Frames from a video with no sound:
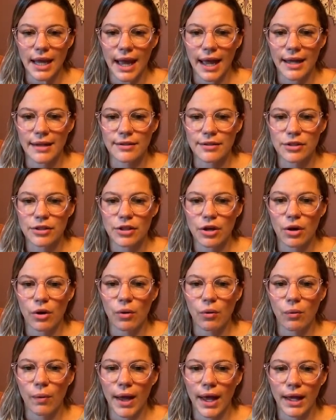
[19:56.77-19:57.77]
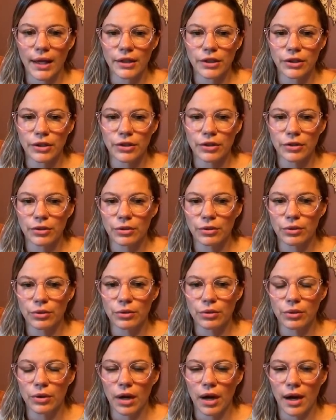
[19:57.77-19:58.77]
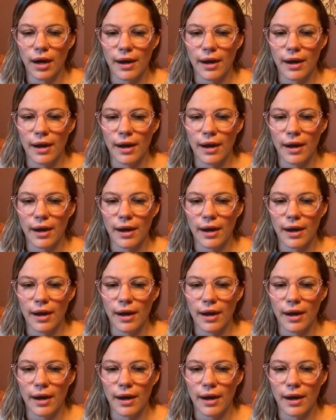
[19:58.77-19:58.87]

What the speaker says: And so when you